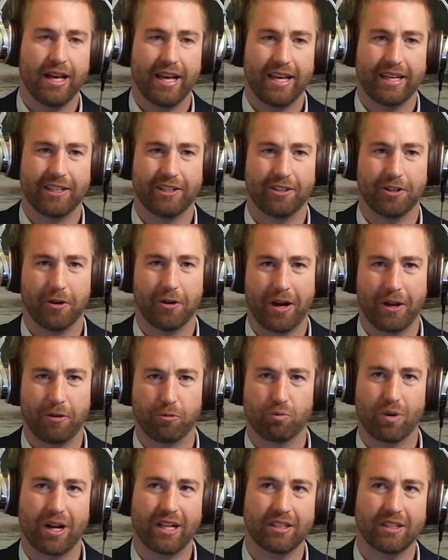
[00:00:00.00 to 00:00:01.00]

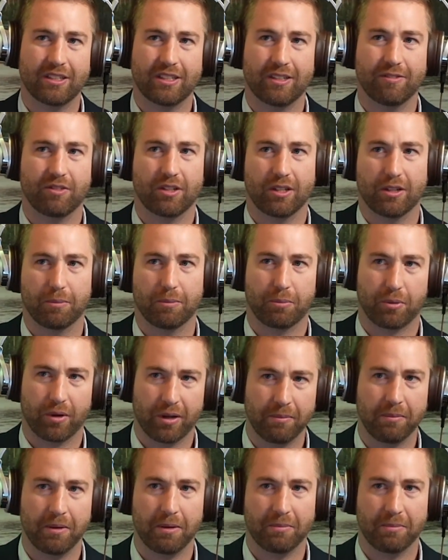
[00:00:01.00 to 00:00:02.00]
and relative to the
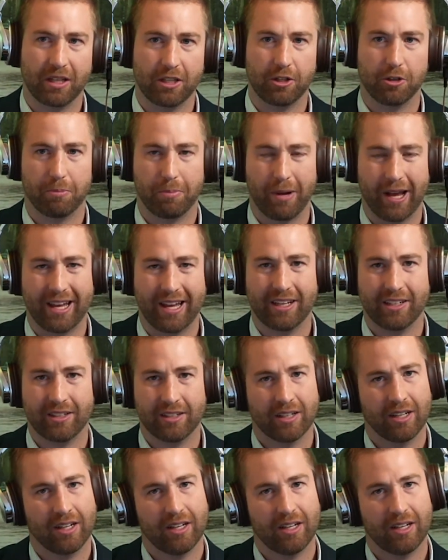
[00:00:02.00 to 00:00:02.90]
premium that you're paying,